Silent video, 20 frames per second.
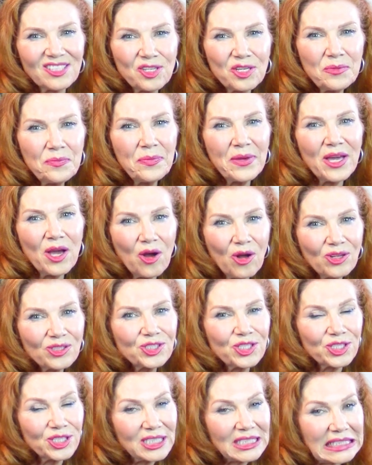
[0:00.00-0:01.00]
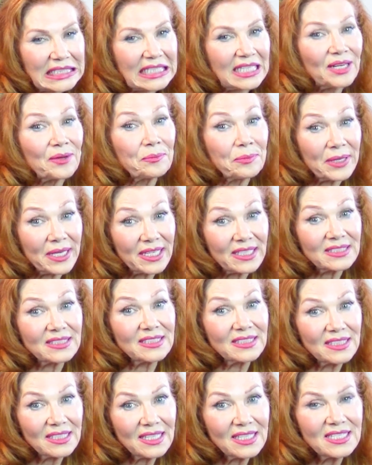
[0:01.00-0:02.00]
could be altered a little
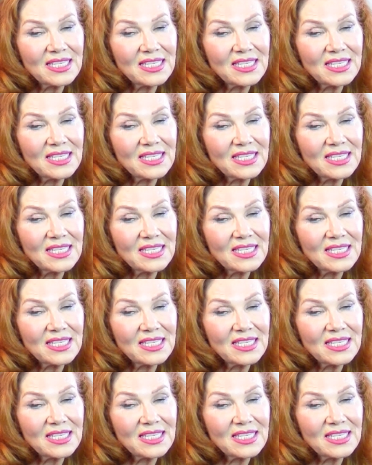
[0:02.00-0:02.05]
bit.